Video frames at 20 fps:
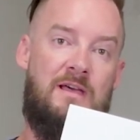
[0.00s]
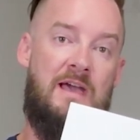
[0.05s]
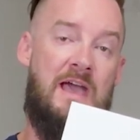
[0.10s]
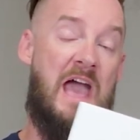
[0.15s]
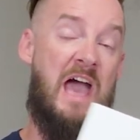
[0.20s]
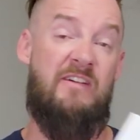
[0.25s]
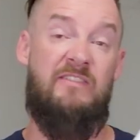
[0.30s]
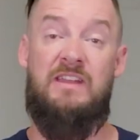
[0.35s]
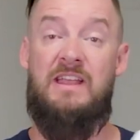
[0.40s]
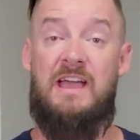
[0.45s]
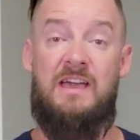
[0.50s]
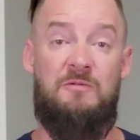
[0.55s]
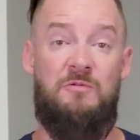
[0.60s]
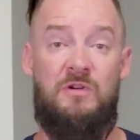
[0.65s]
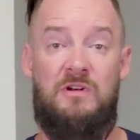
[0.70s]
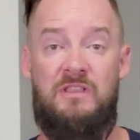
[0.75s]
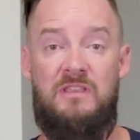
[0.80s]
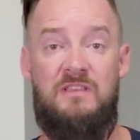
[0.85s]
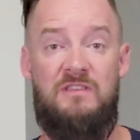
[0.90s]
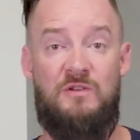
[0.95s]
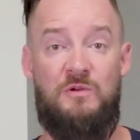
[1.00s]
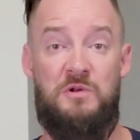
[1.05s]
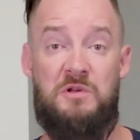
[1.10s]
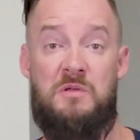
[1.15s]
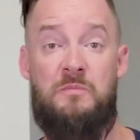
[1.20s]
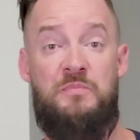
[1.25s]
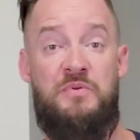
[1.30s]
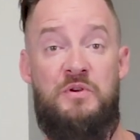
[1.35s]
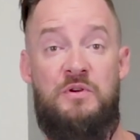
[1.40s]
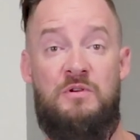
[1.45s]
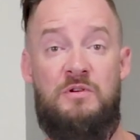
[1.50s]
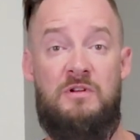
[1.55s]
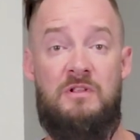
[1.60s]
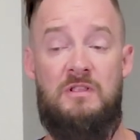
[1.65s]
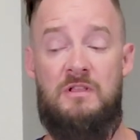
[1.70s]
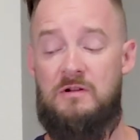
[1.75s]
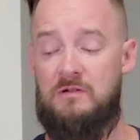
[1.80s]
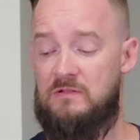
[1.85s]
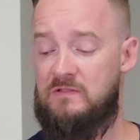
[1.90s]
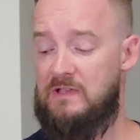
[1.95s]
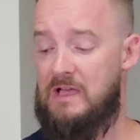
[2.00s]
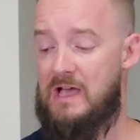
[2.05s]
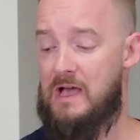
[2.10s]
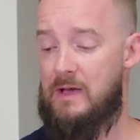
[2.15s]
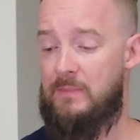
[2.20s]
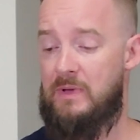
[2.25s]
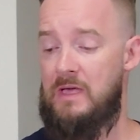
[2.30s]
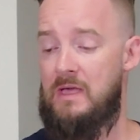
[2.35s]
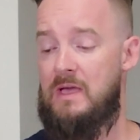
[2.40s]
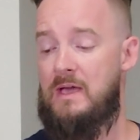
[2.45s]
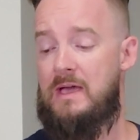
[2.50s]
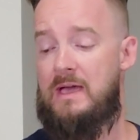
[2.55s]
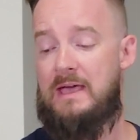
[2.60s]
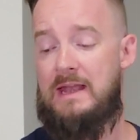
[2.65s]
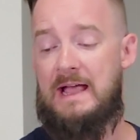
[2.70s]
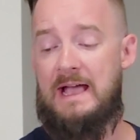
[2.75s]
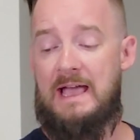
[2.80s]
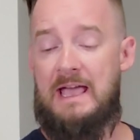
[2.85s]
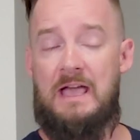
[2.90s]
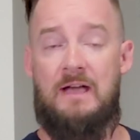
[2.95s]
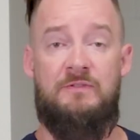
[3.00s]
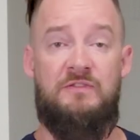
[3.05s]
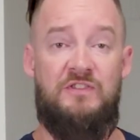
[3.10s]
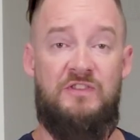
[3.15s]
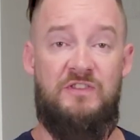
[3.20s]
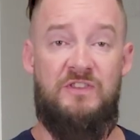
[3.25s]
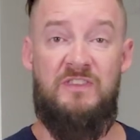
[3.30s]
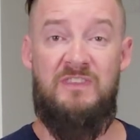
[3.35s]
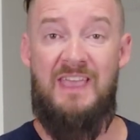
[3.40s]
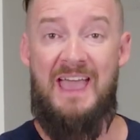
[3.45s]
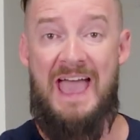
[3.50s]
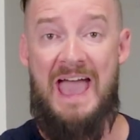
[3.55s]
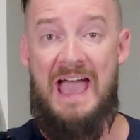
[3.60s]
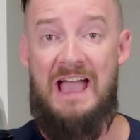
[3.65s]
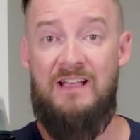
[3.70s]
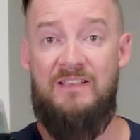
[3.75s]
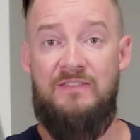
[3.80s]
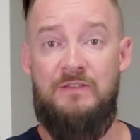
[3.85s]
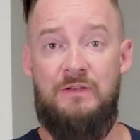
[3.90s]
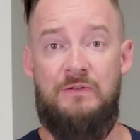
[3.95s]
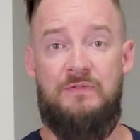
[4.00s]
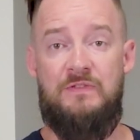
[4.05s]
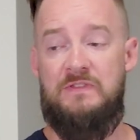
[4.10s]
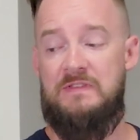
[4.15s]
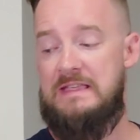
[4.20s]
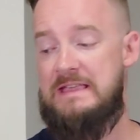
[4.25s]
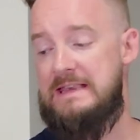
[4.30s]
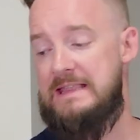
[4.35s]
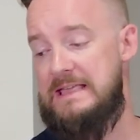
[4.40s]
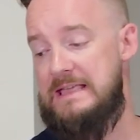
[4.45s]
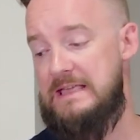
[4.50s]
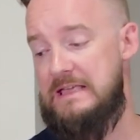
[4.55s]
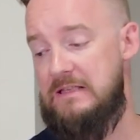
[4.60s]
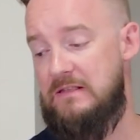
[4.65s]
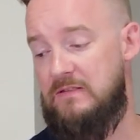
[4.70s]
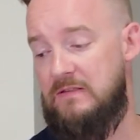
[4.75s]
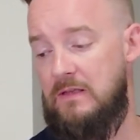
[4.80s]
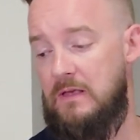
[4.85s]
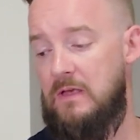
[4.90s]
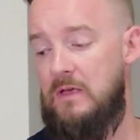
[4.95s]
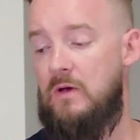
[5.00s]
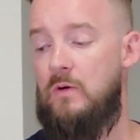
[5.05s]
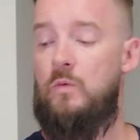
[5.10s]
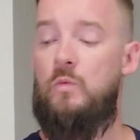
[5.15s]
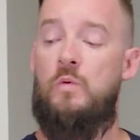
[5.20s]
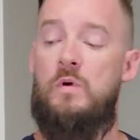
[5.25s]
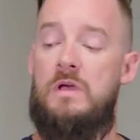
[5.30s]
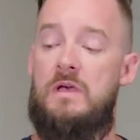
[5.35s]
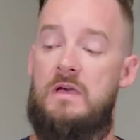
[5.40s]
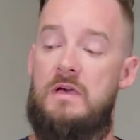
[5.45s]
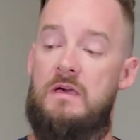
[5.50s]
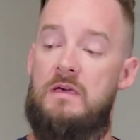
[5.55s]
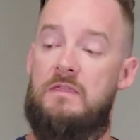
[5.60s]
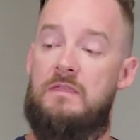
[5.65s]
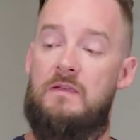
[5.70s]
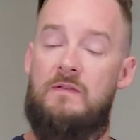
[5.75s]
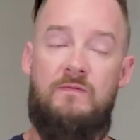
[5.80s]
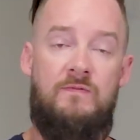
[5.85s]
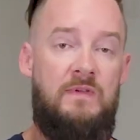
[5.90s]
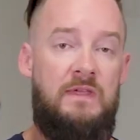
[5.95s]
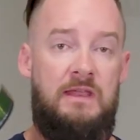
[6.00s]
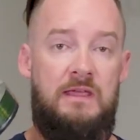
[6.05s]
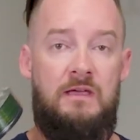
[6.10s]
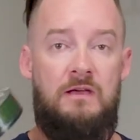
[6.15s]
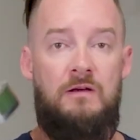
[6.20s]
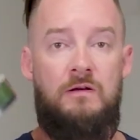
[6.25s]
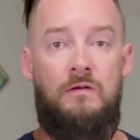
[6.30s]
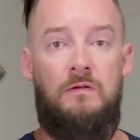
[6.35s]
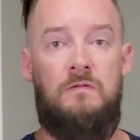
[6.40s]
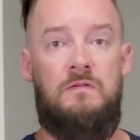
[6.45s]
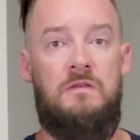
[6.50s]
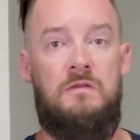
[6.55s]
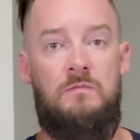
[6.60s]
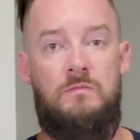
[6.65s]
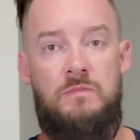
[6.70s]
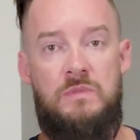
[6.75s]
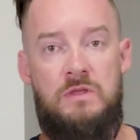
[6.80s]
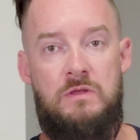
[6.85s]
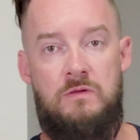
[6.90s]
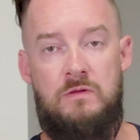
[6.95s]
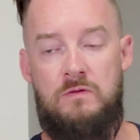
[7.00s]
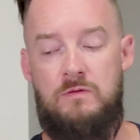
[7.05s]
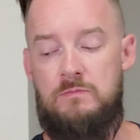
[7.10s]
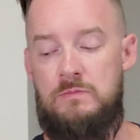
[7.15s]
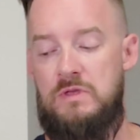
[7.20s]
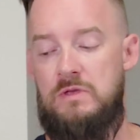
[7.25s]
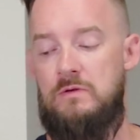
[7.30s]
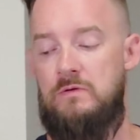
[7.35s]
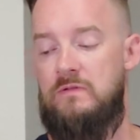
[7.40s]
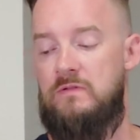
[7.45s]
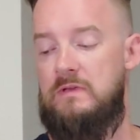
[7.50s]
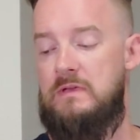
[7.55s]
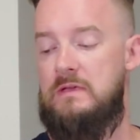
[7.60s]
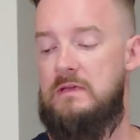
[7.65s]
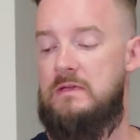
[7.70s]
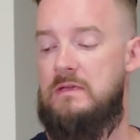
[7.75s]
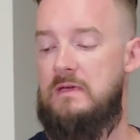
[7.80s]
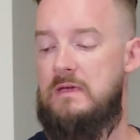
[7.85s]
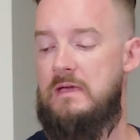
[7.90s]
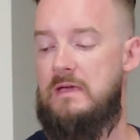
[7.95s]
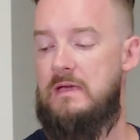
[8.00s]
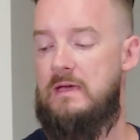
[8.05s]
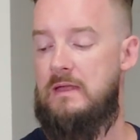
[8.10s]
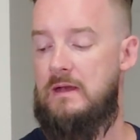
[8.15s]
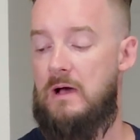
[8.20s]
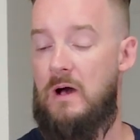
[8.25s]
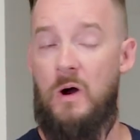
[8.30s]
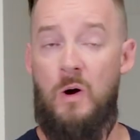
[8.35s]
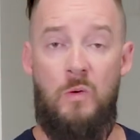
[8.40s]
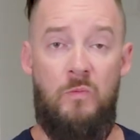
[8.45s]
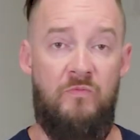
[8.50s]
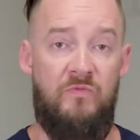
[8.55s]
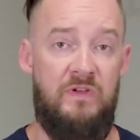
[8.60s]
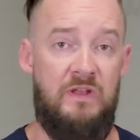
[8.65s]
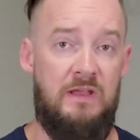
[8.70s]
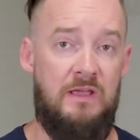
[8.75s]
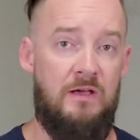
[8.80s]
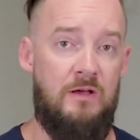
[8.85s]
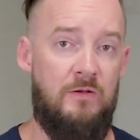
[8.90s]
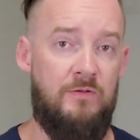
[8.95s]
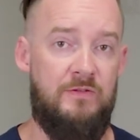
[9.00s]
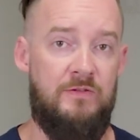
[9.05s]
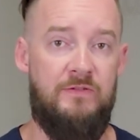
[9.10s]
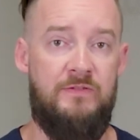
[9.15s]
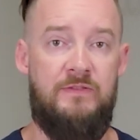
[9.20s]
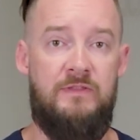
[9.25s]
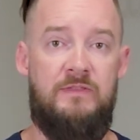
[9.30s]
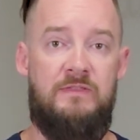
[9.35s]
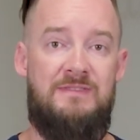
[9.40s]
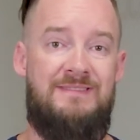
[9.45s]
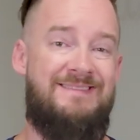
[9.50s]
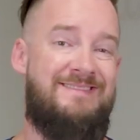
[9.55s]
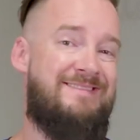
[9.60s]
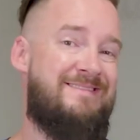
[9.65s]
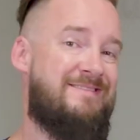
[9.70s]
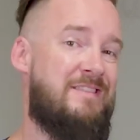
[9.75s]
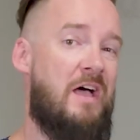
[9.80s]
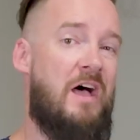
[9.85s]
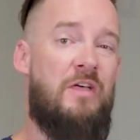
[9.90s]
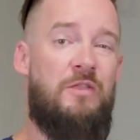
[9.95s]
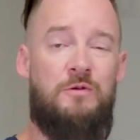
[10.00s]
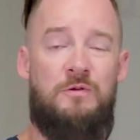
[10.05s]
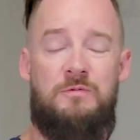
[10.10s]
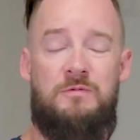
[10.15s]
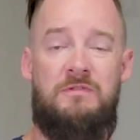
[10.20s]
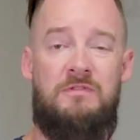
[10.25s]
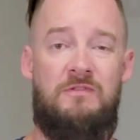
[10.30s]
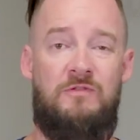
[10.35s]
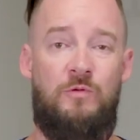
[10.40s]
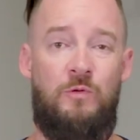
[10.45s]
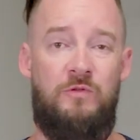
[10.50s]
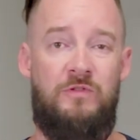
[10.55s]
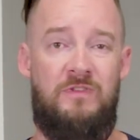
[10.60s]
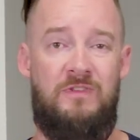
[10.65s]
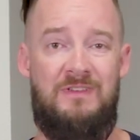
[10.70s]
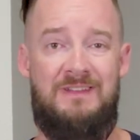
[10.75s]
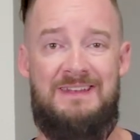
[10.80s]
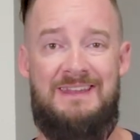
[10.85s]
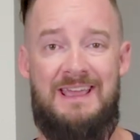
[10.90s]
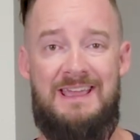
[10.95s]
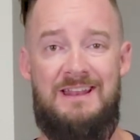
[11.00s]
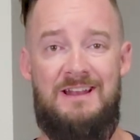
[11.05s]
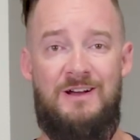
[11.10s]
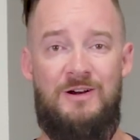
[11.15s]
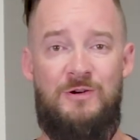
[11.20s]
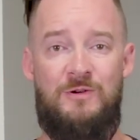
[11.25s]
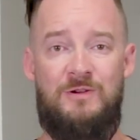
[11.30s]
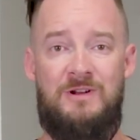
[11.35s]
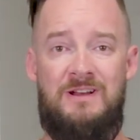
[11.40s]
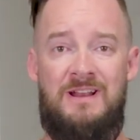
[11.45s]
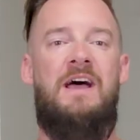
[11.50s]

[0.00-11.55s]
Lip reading: Haven't had one of these on a computer in a long time, and I have stacks of CDs with videos and music and home videos and other sources of data on it.